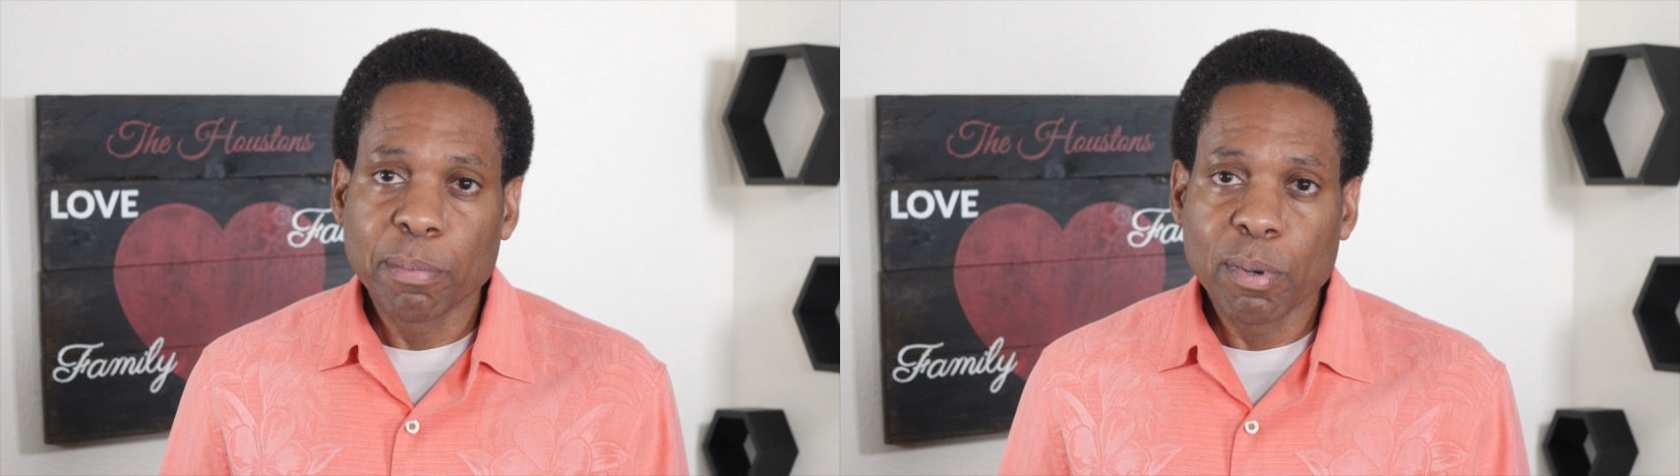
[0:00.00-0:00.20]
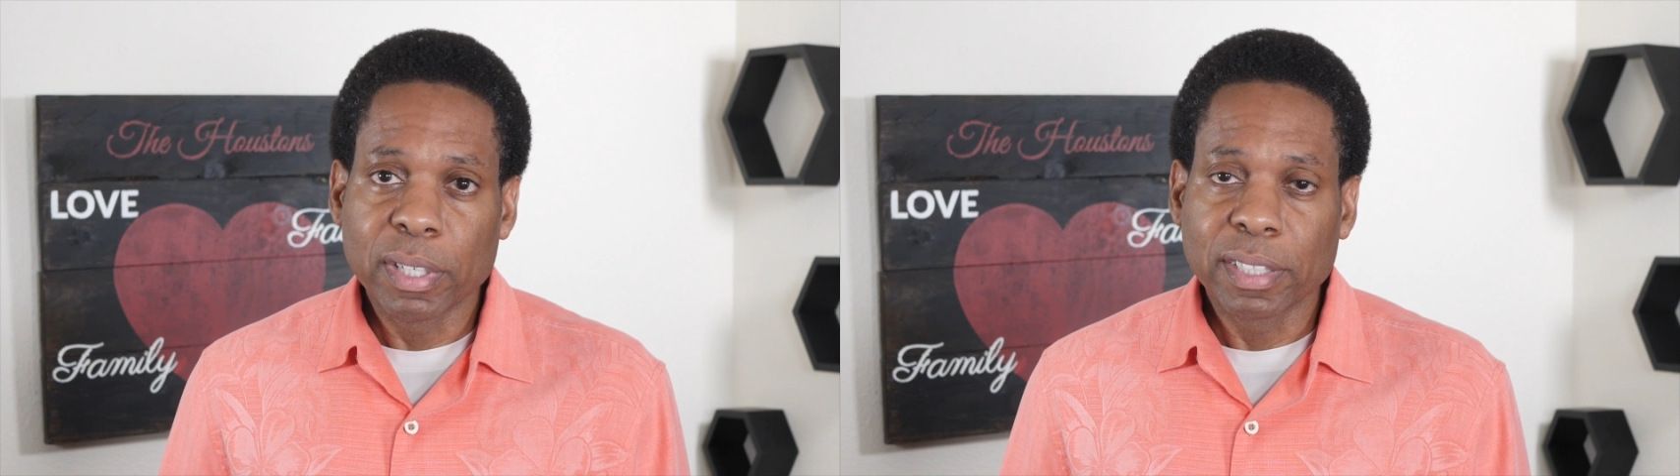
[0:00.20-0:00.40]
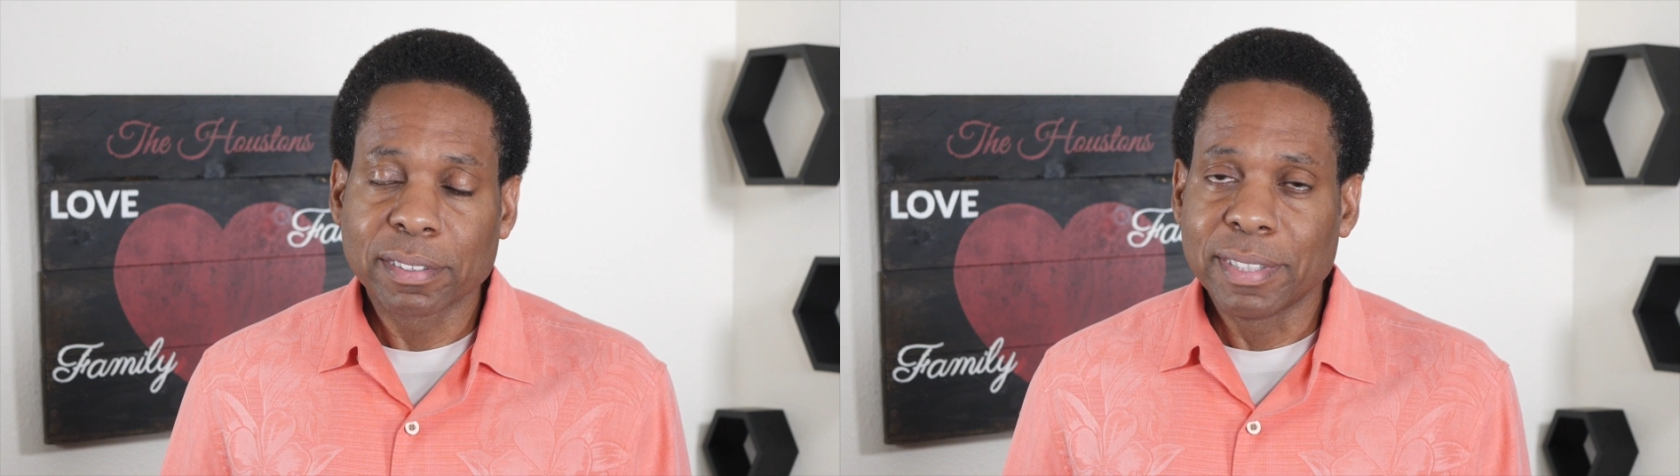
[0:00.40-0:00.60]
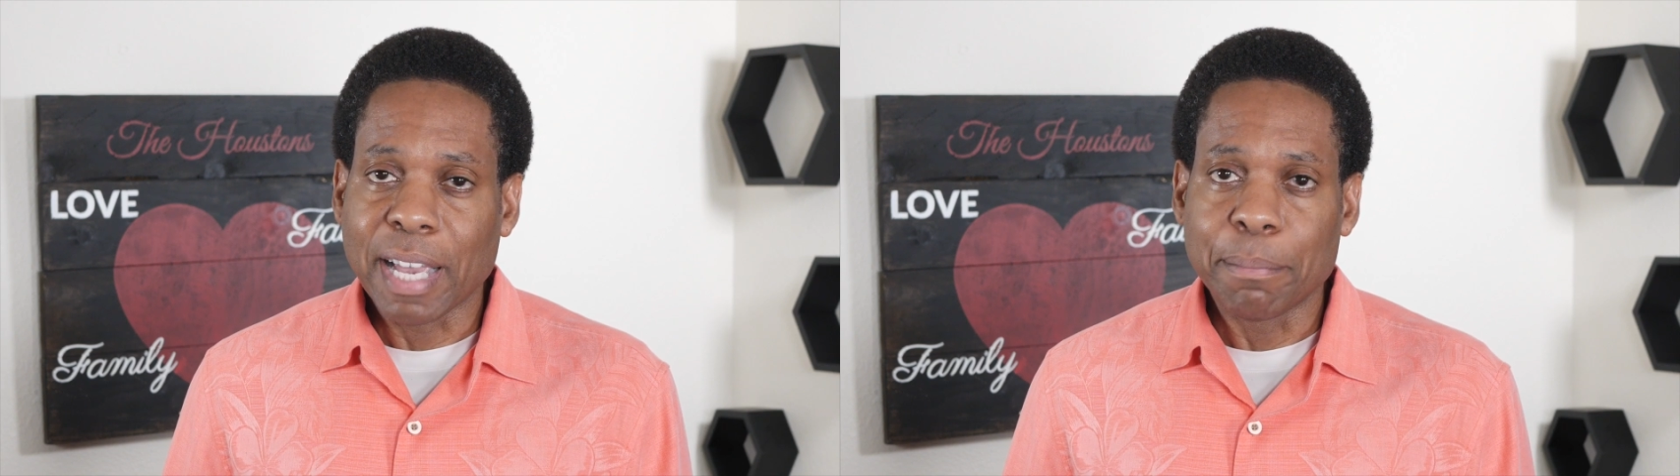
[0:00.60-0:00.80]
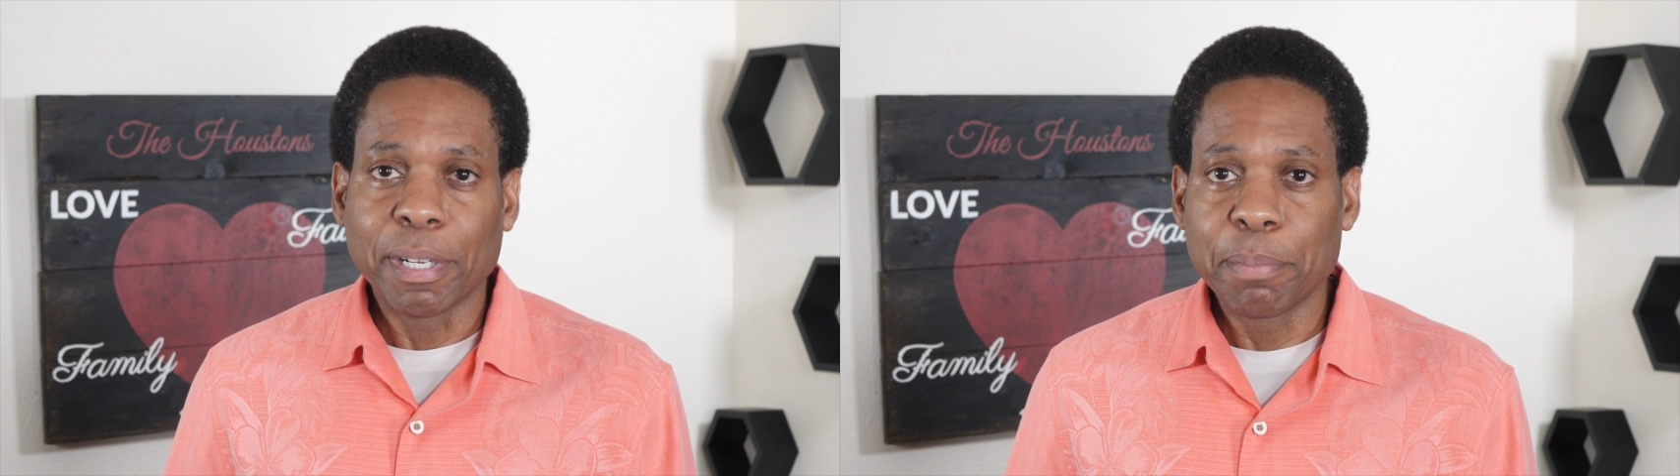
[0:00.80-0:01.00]
morning,
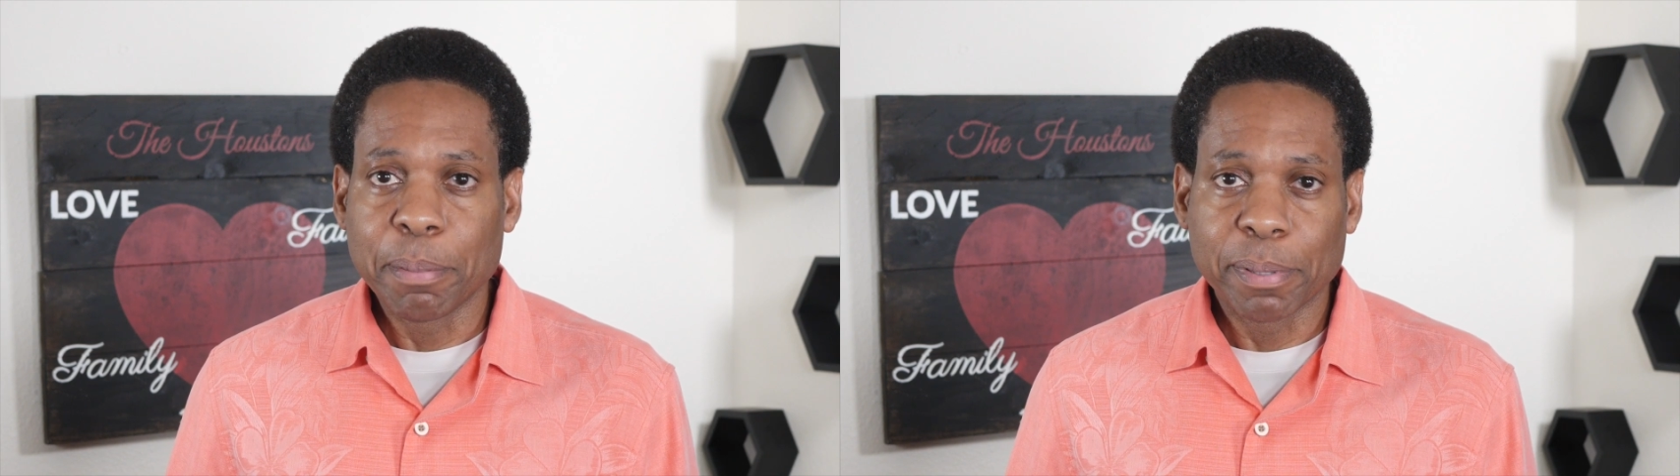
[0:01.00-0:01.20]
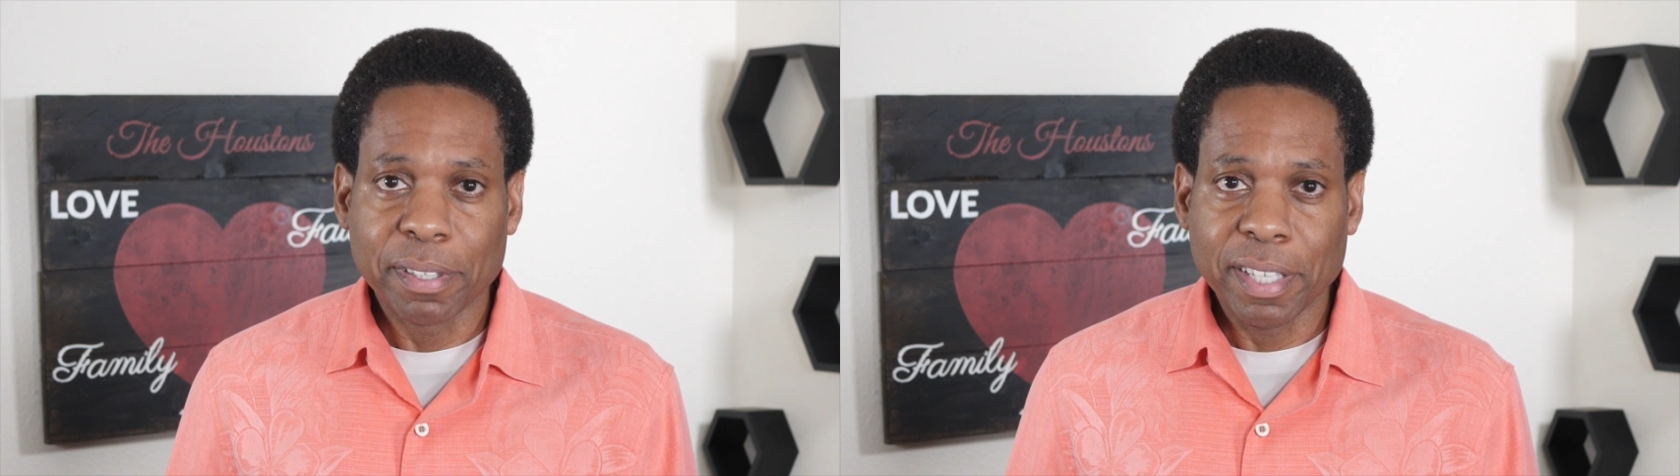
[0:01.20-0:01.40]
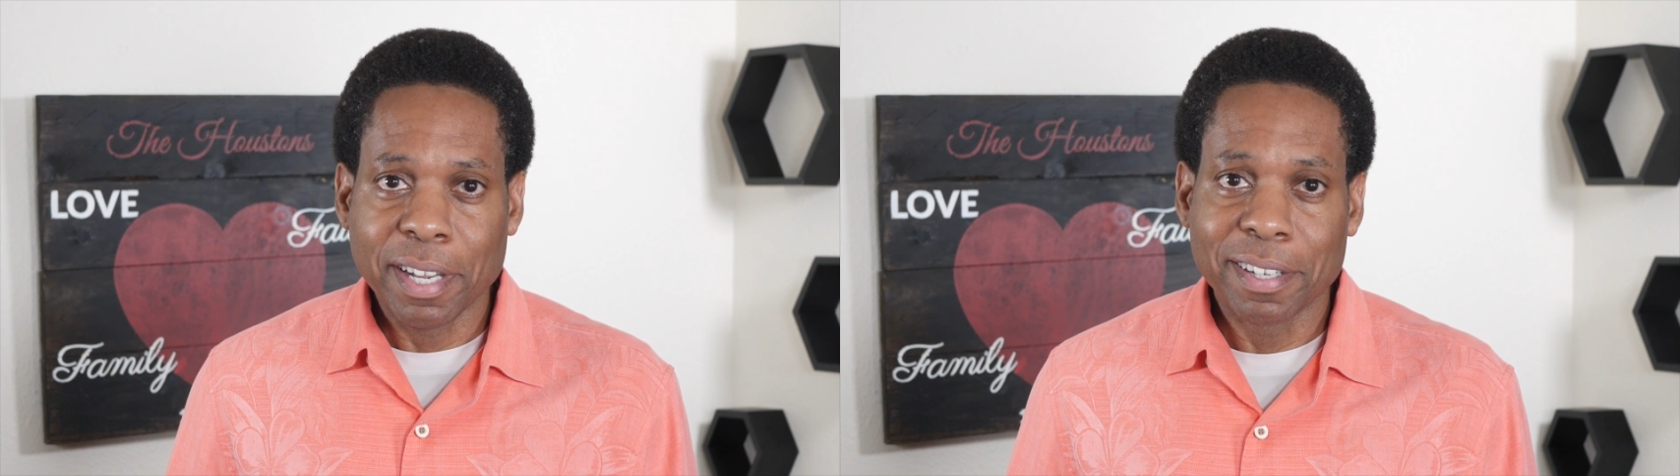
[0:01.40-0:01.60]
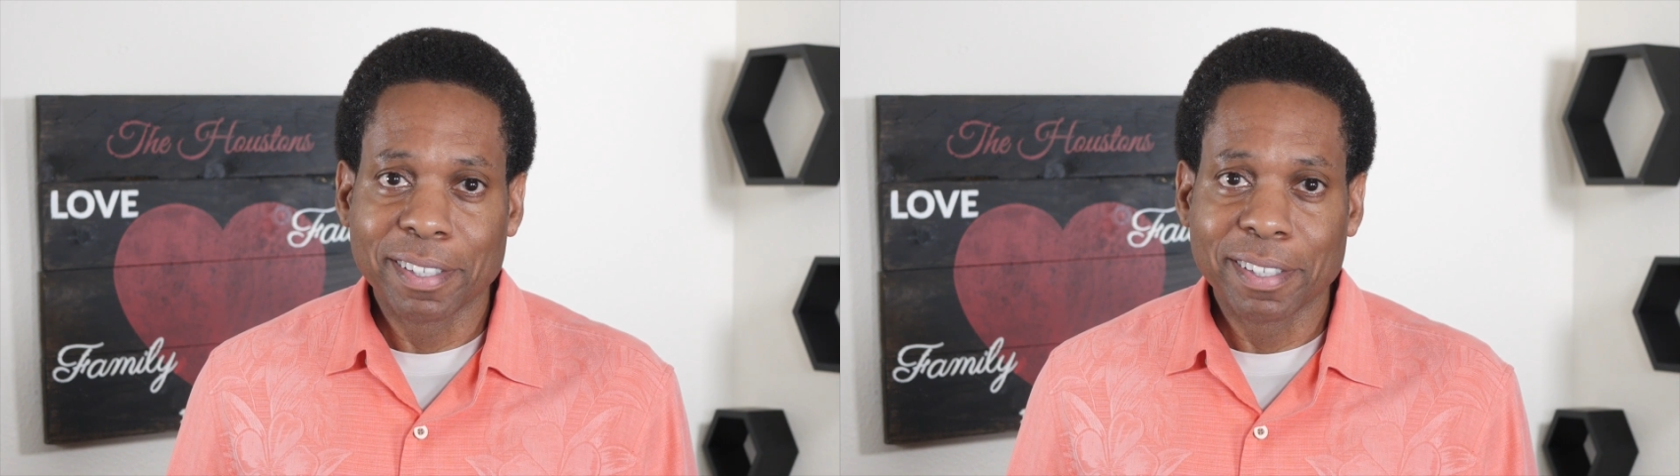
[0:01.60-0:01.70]
not many people are there.